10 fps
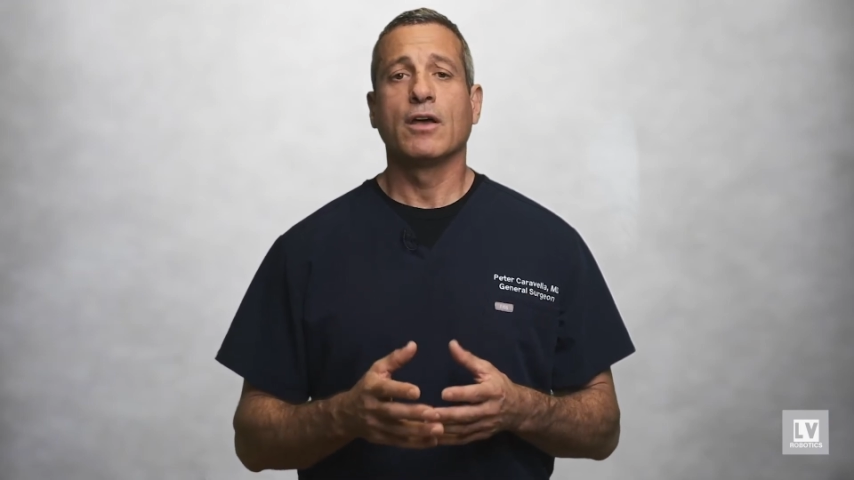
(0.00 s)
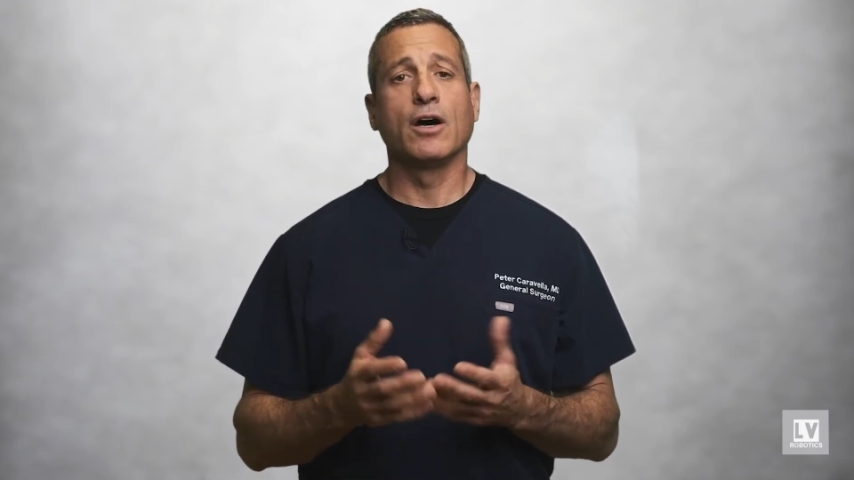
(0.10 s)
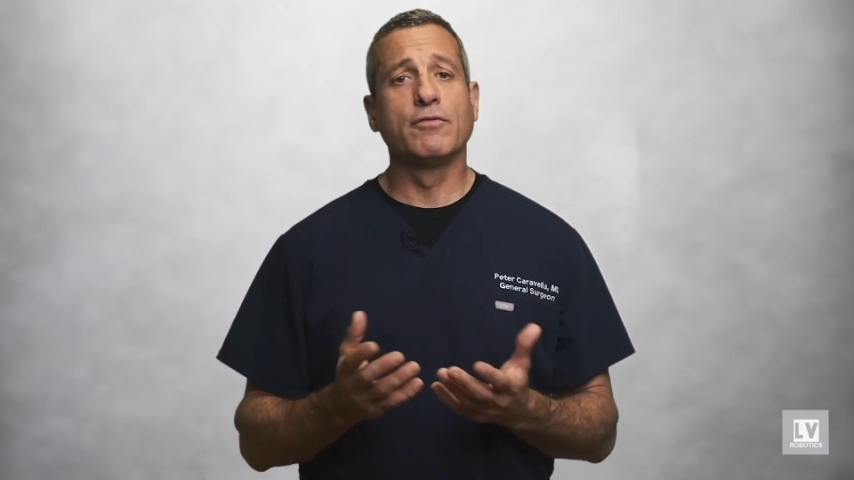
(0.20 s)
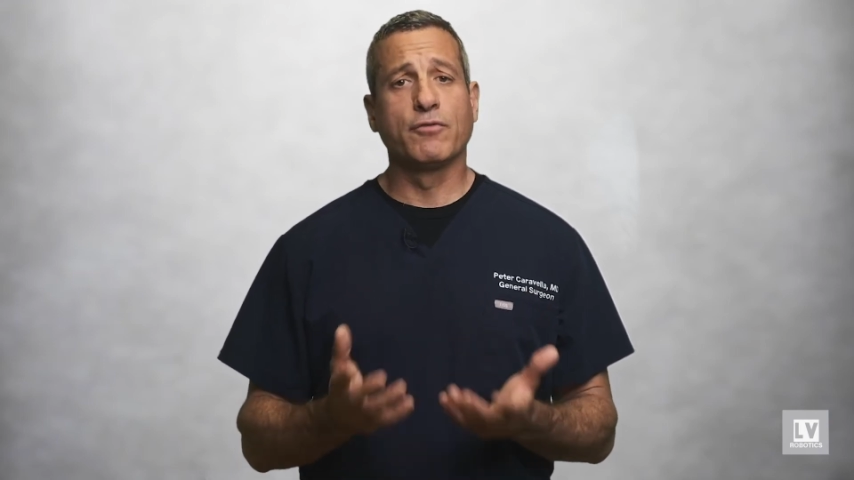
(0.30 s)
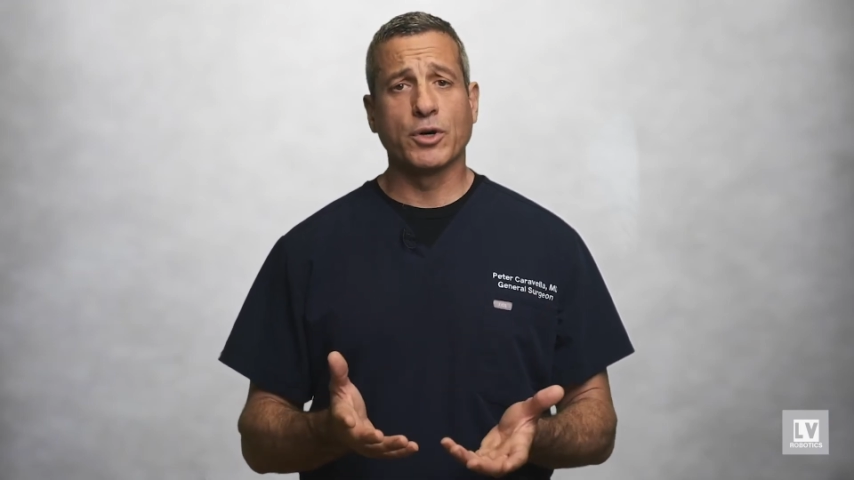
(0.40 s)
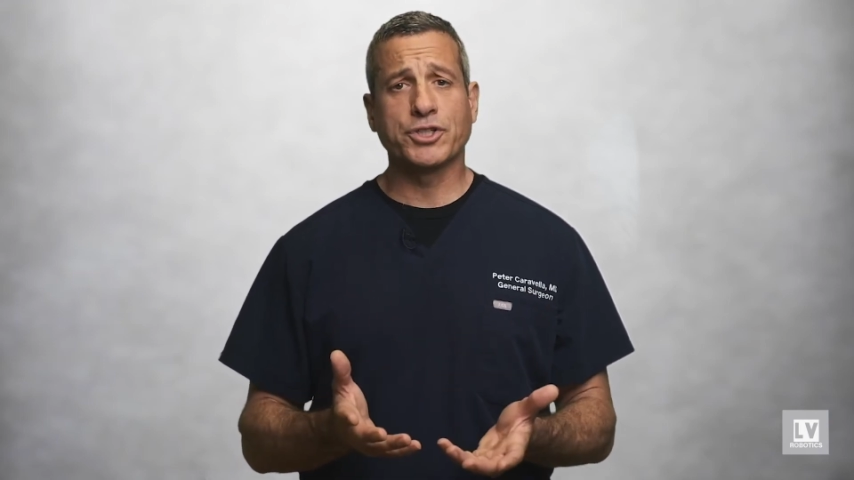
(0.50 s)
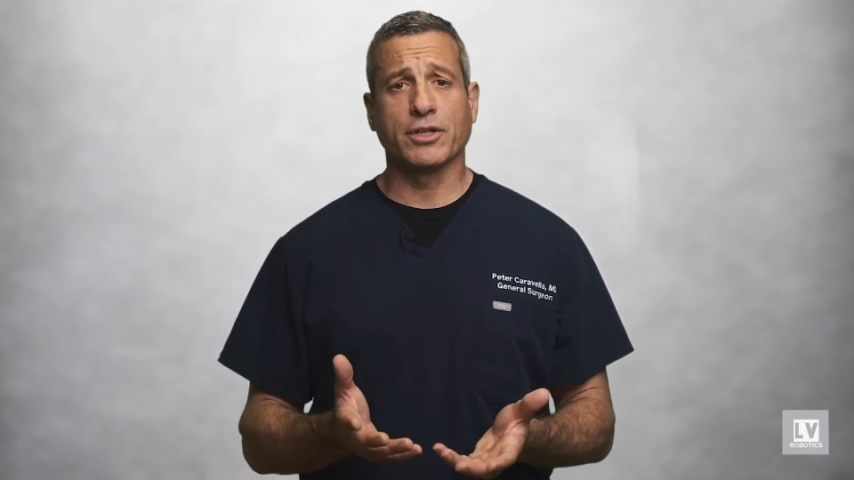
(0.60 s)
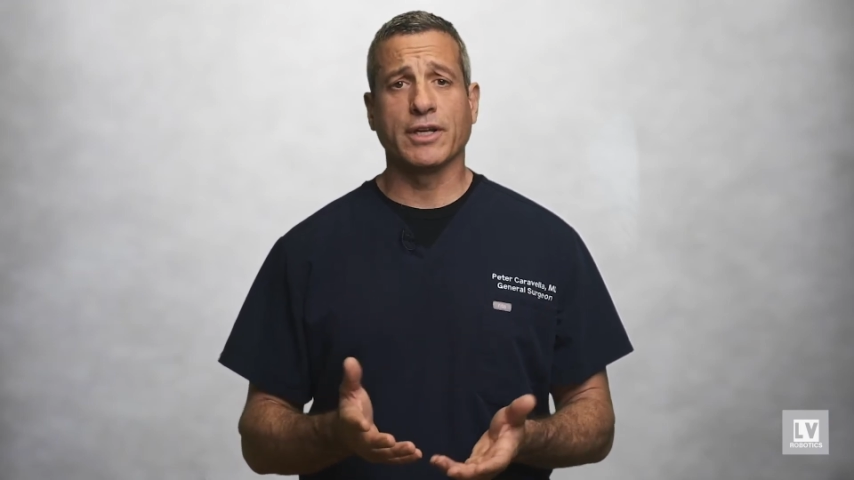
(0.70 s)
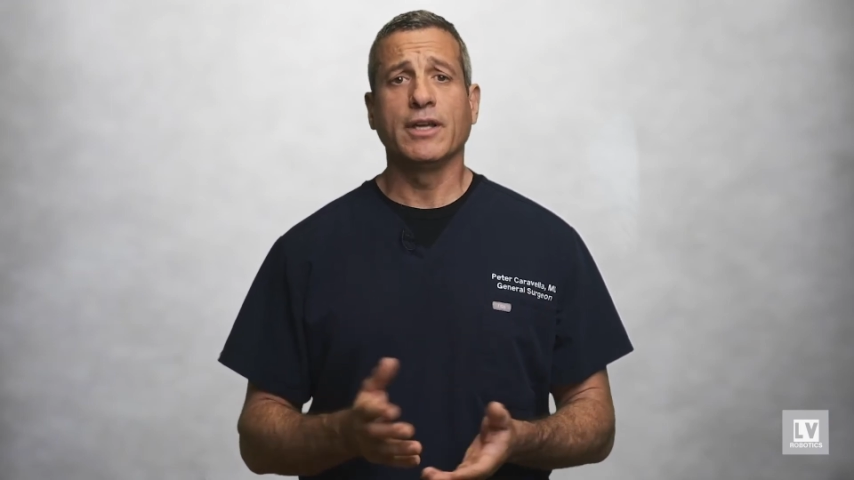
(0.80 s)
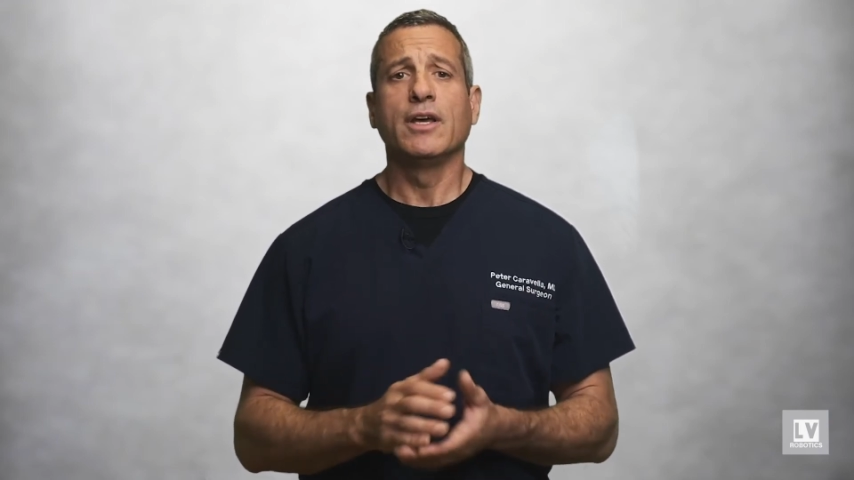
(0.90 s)

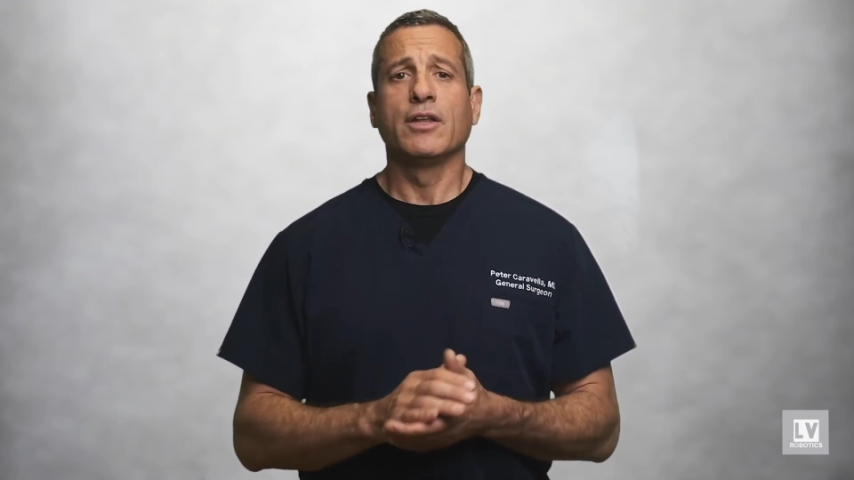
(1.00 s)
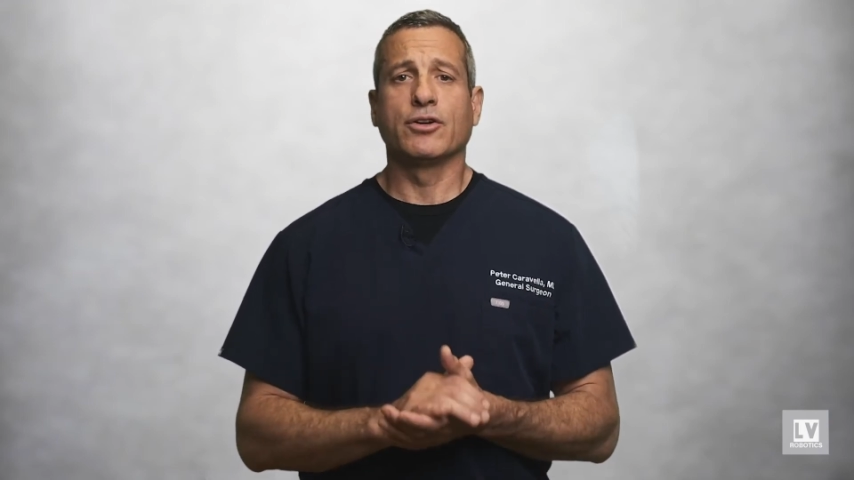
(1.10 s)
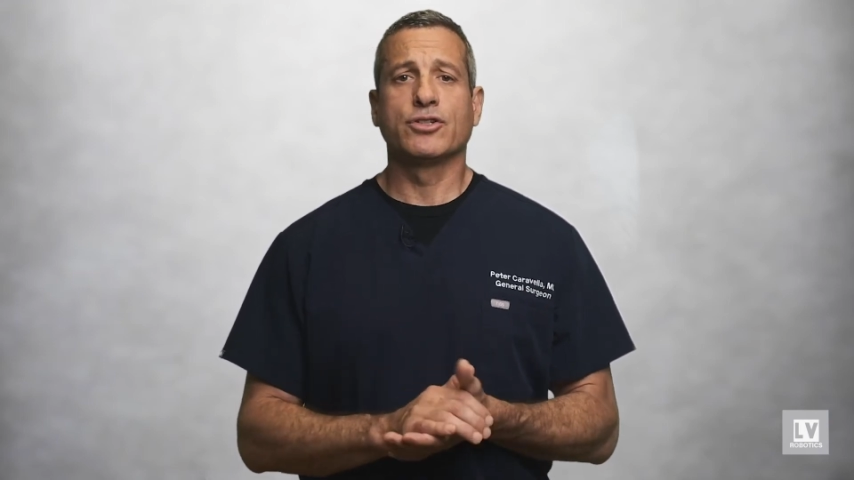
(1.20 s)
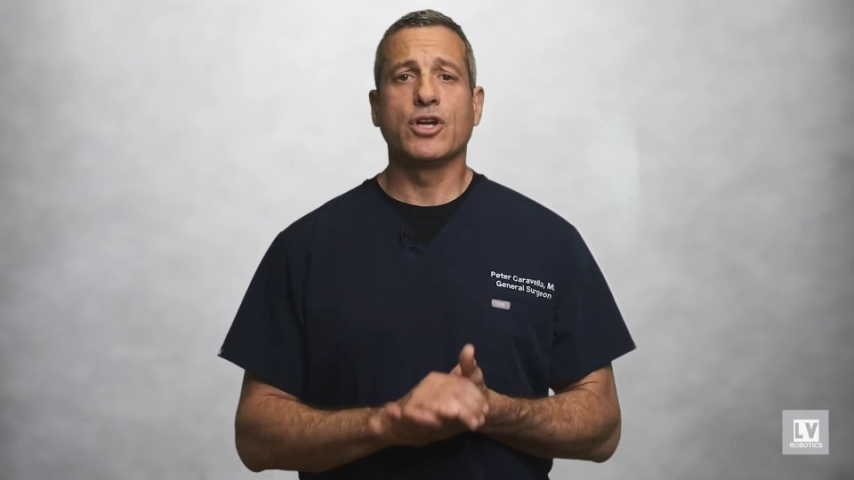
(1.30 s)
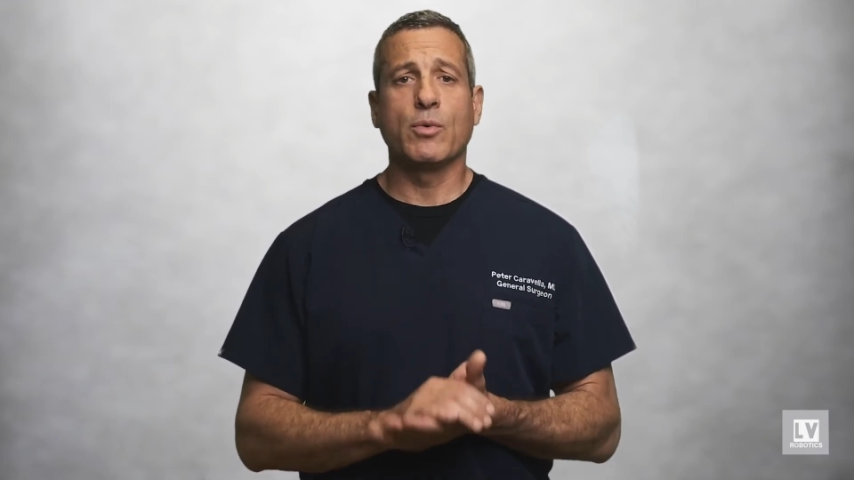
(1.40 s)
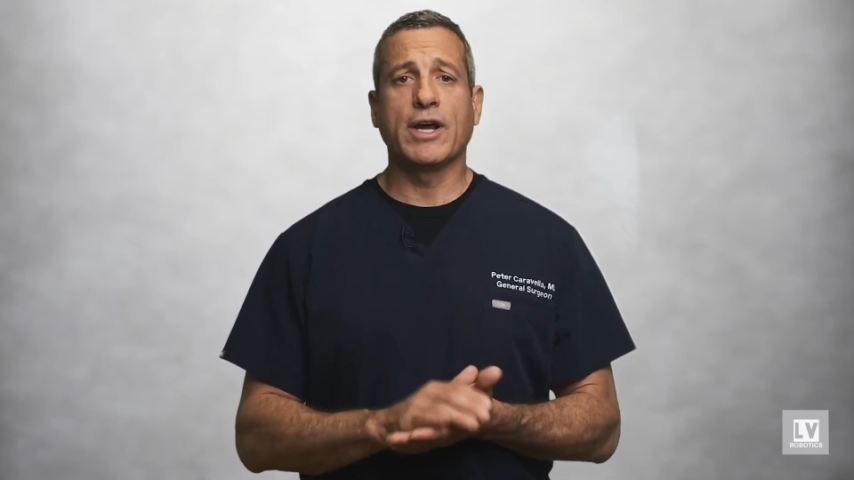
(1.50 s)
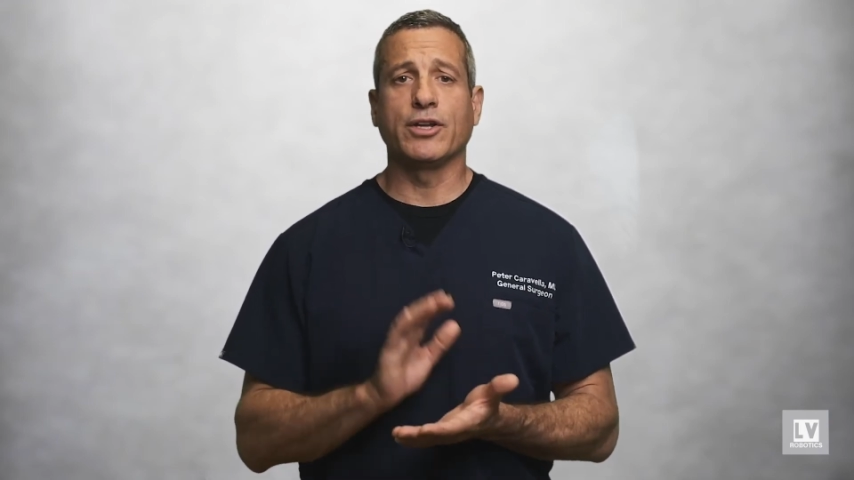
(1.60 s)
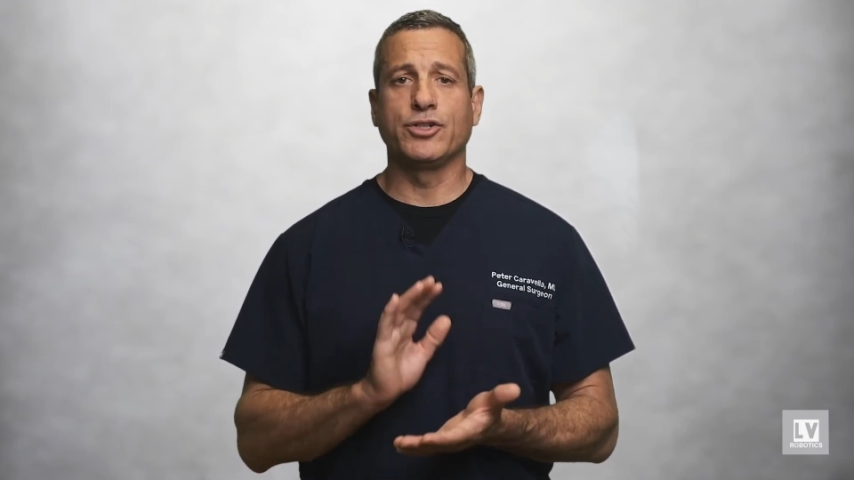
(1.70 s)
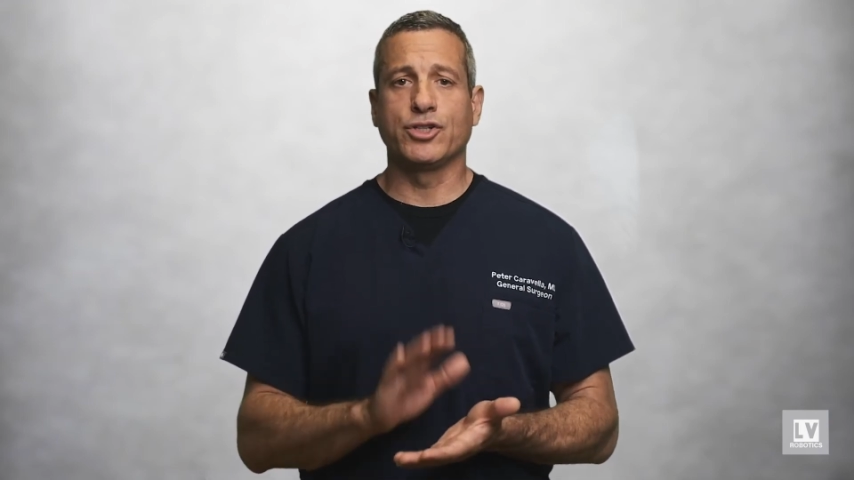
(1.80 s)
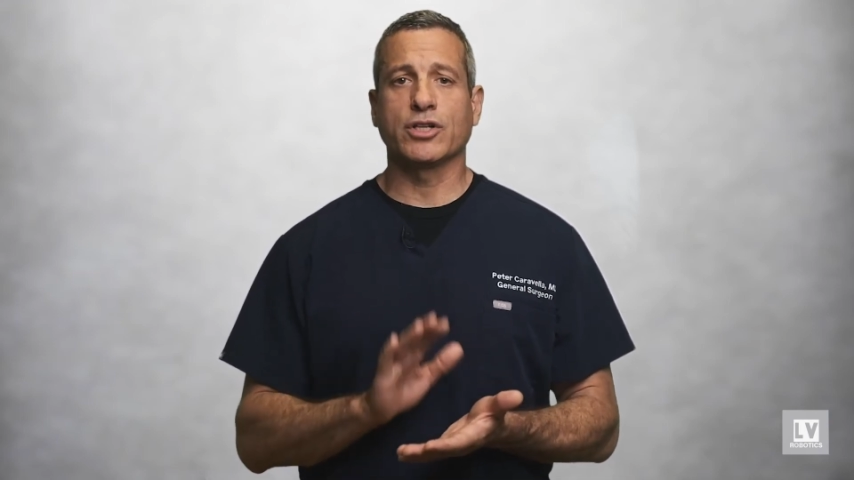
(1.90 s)
Unfortunately, there's no way to
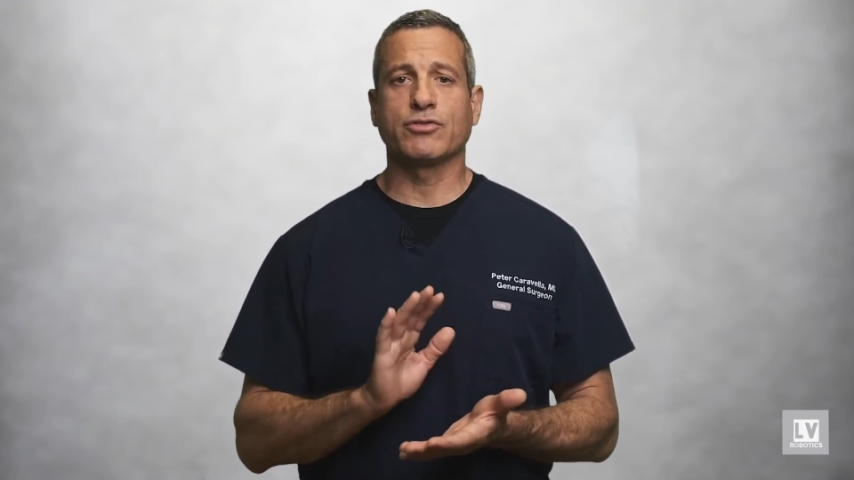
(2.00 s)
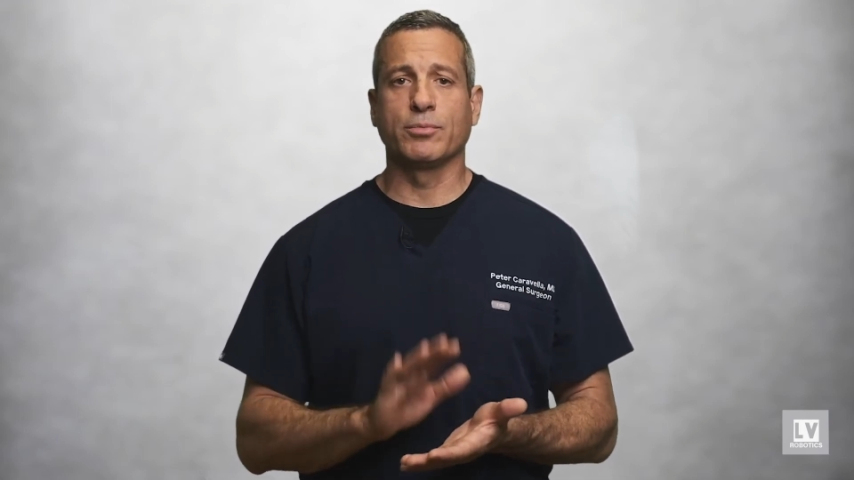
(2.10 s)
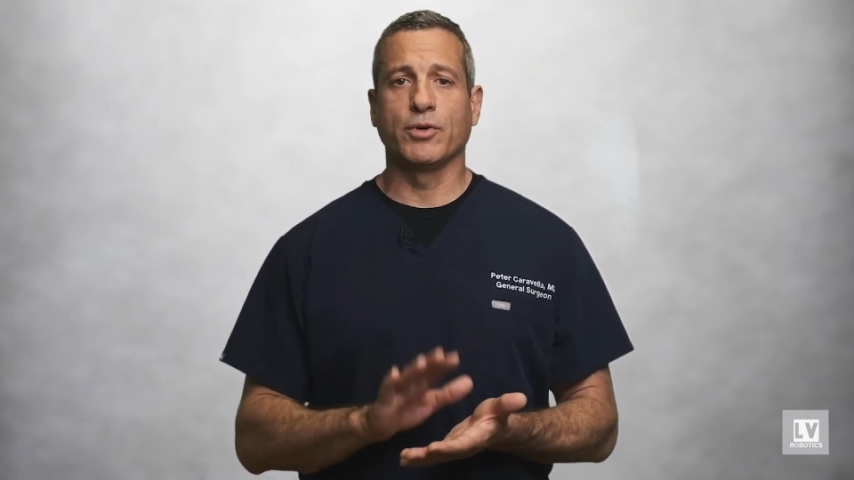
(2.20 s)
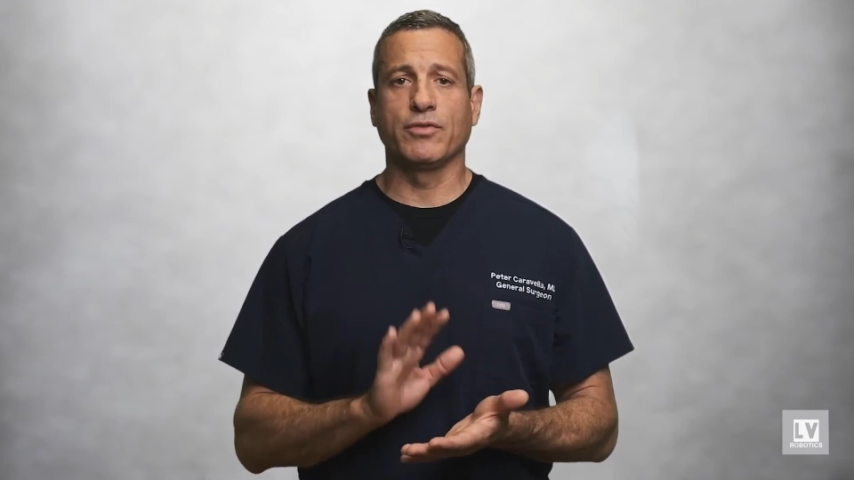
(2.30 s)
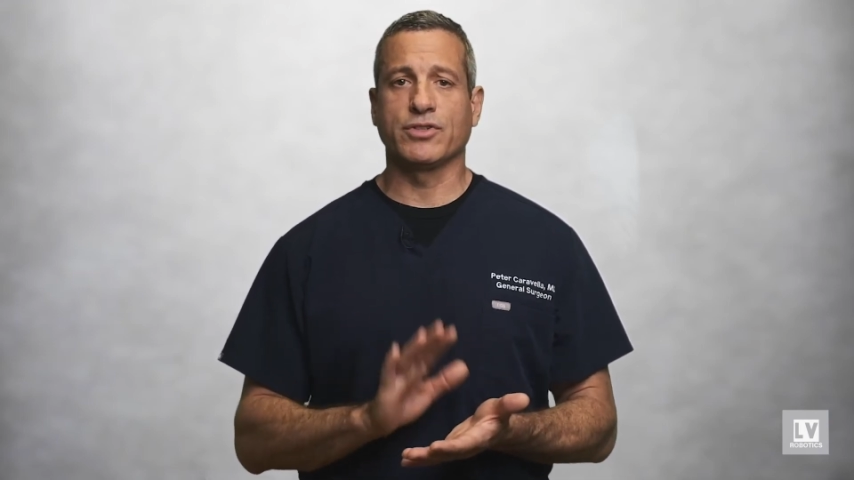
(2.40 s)
just remove the